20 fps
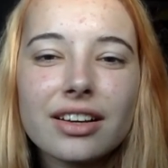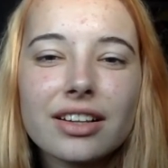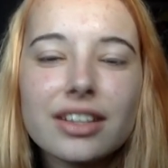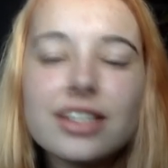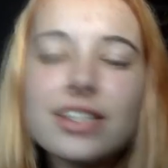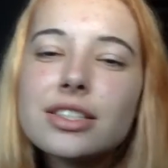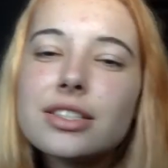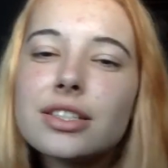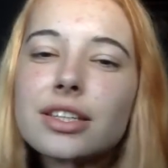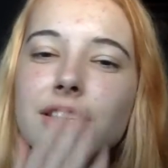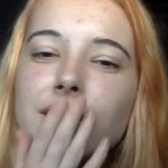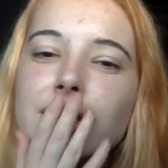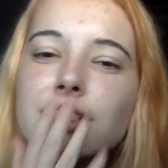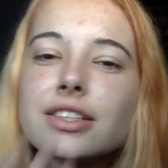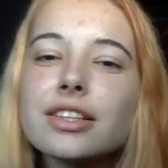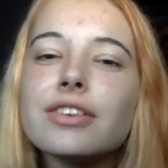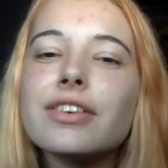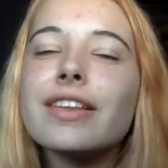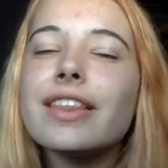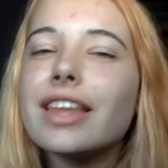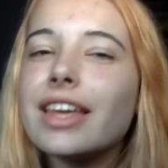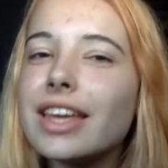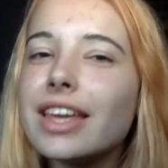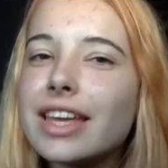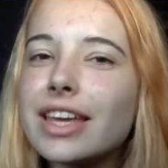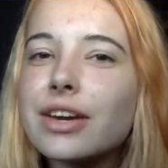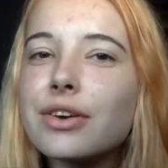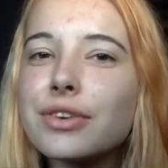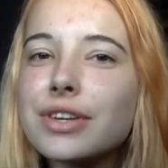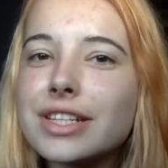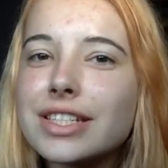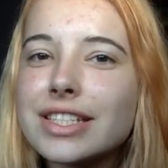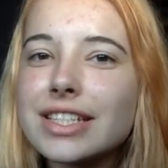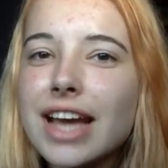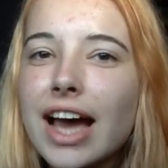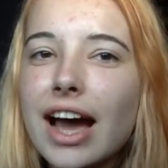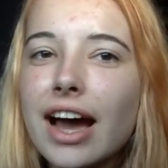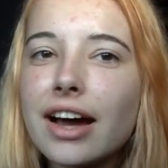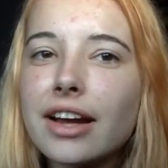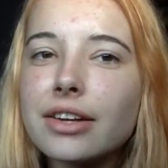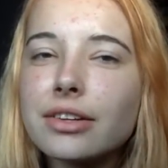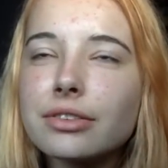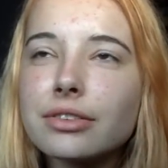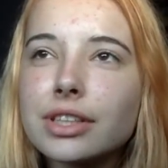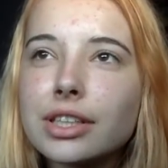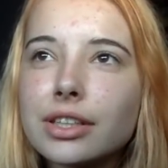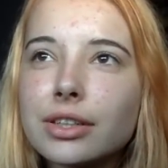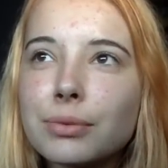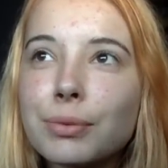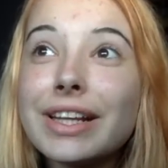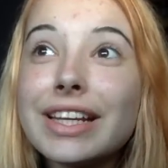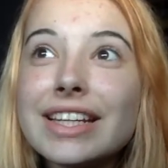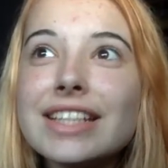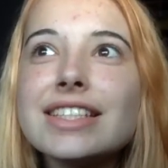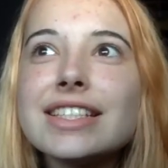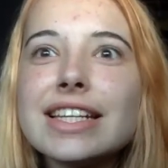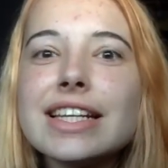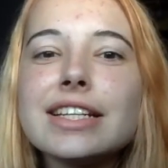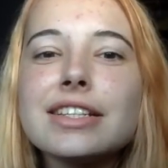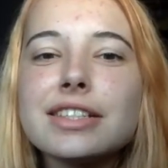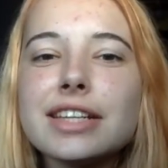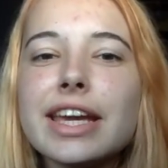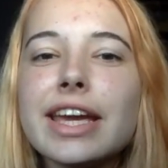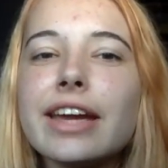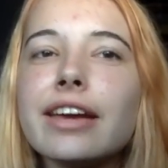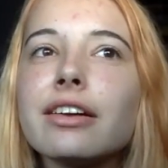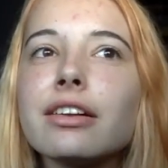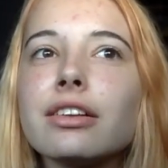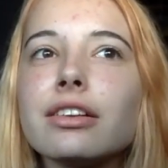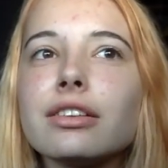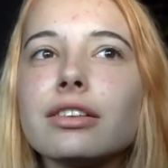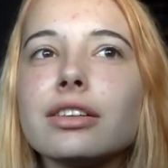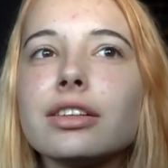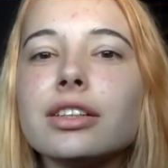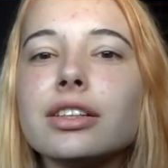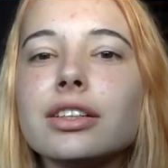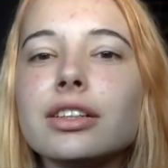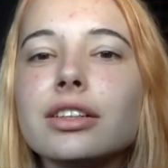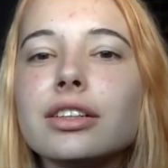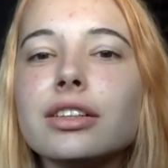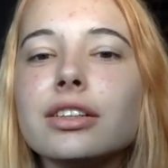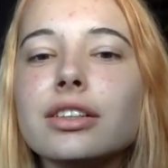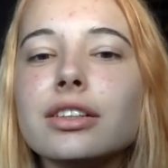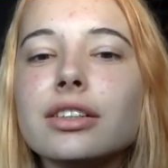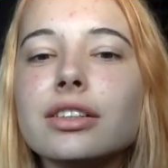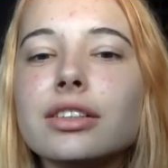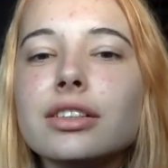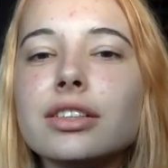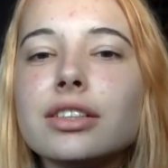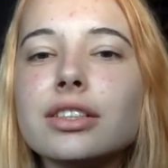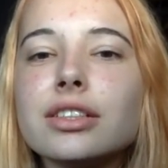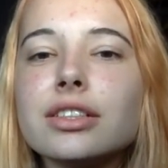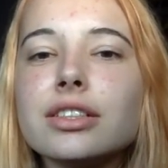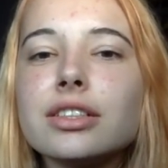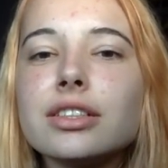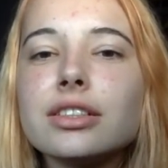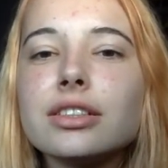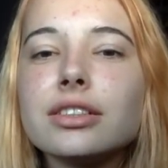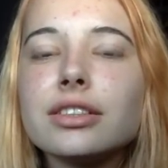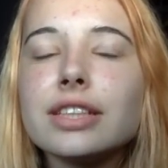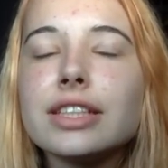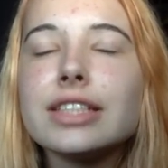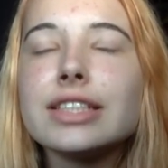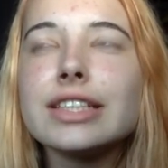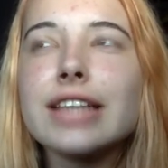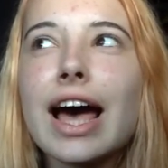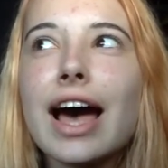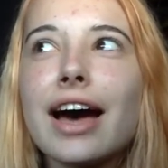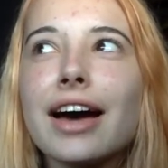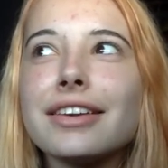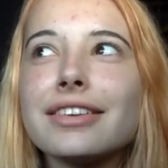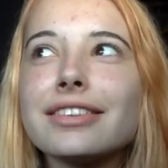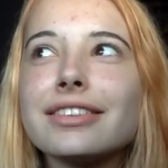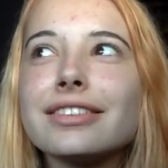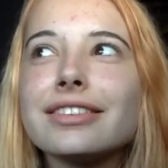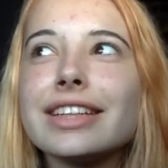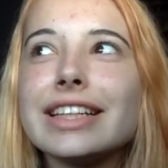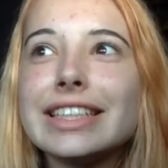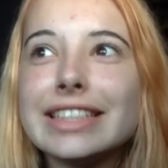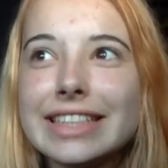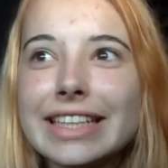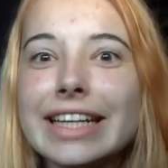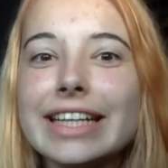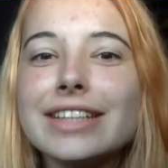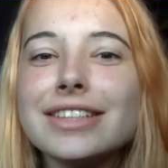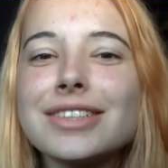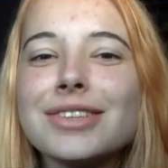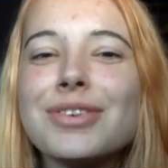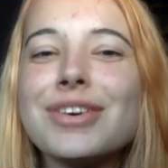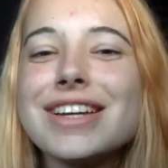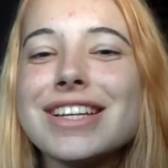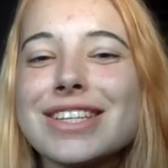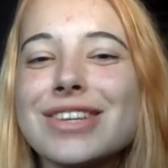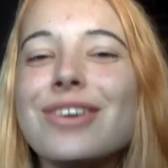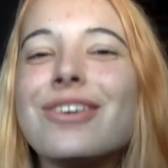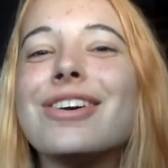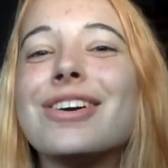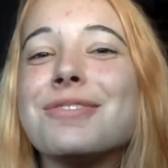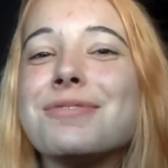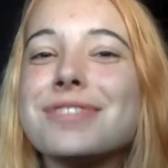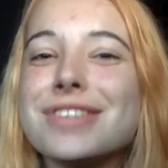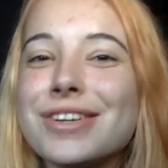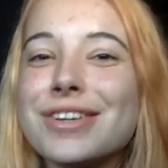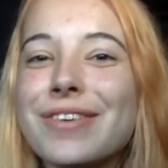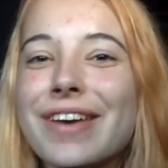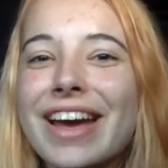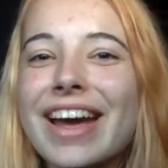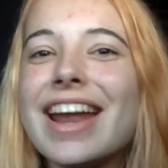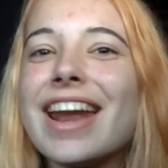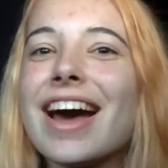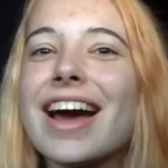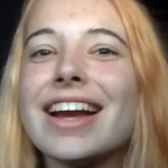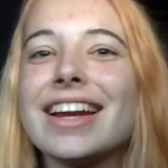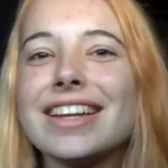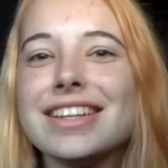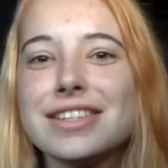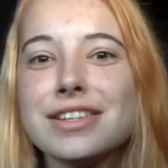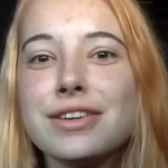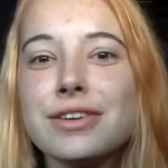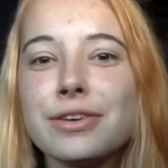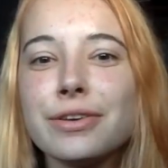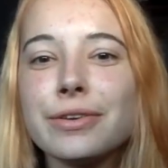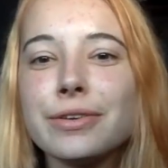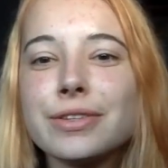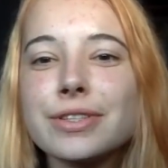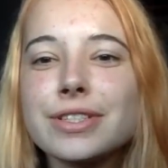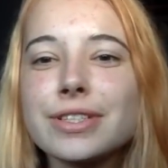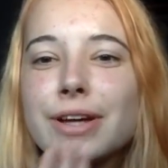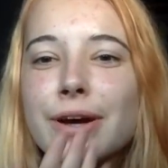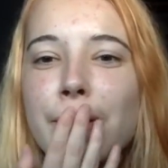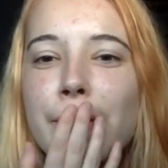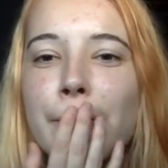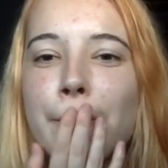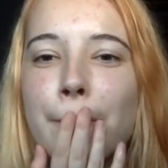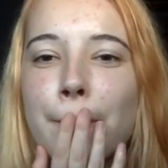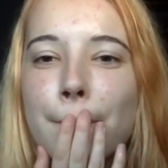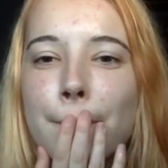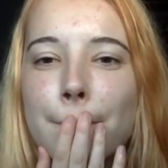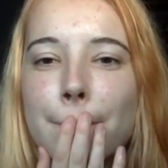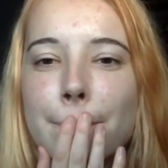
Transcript: because the story that he killed his dad. Well, he did kill his dad. He did. We saw him do it in I Need You, so...